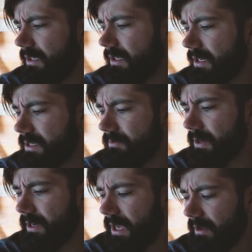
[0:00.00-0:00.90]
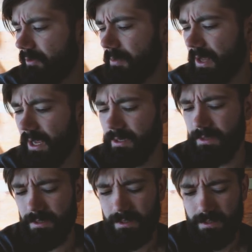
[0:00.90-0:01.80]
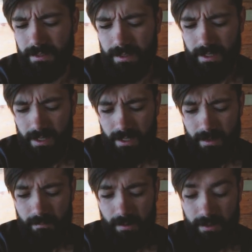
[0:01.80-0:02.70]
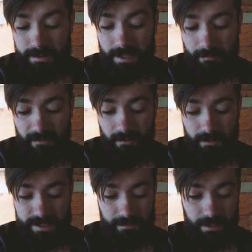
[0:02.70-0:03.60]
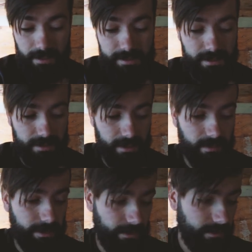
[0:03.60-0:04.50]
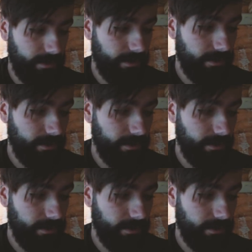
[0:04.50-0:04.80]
It is one hell of a plan. But it's left me with something else to think about.